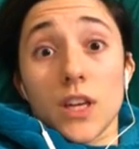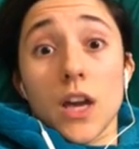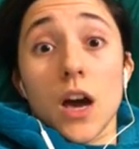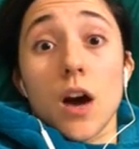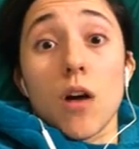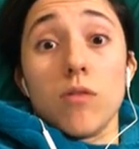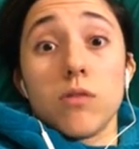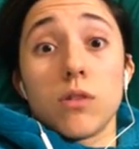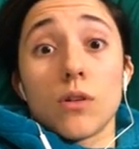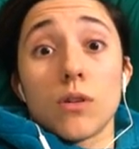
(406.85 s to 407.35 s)

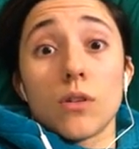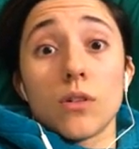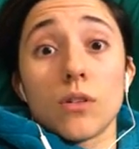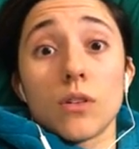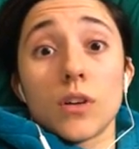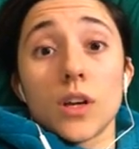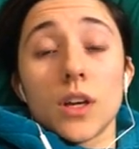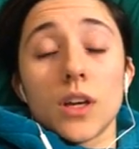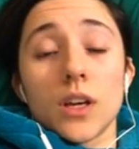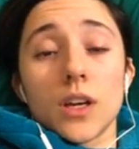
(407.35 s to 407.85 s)
helpful
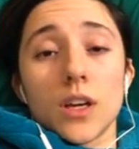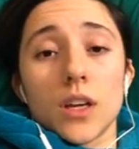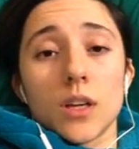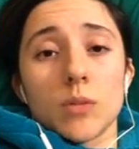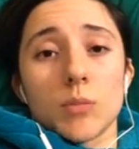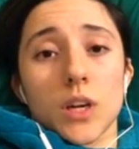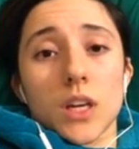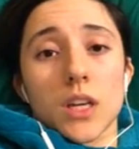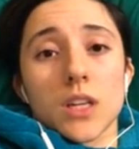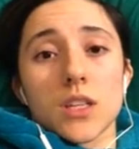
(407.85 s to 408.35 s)

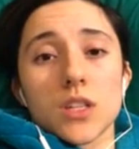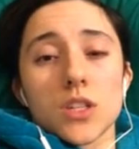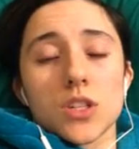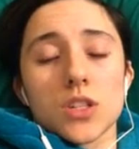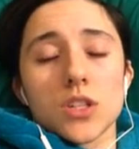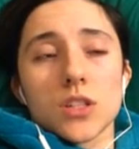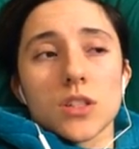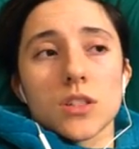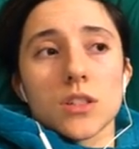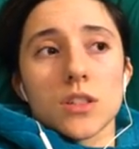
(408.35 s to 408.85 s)
in my
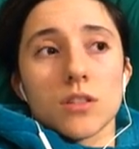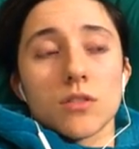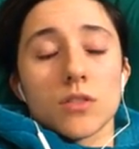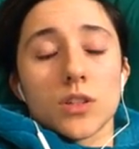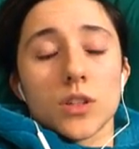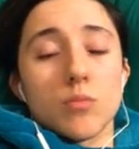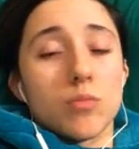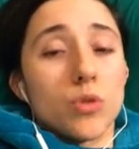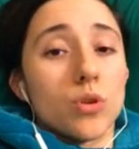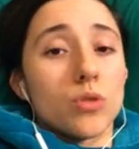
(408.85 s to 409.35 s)
condition, that
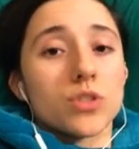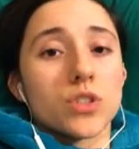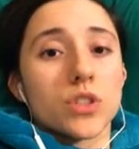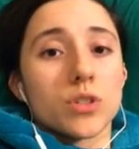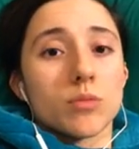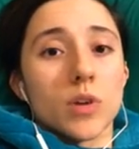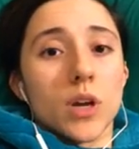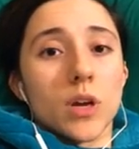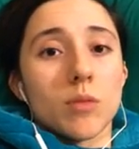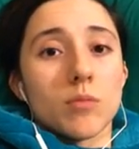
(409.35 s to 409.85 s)
really
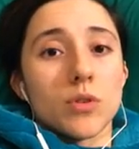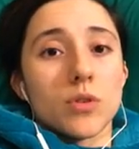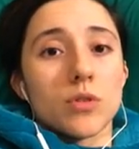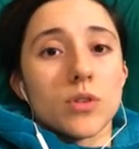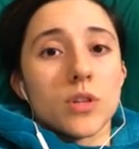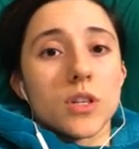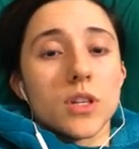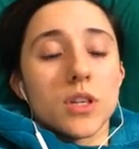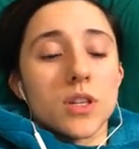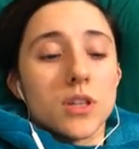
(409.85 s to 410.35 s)
bolster my
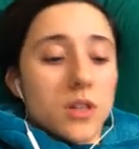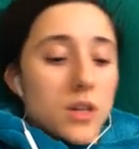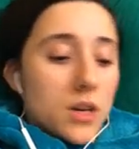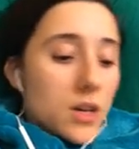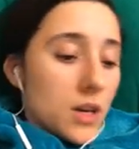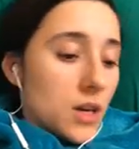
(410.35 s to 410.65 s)
immunity,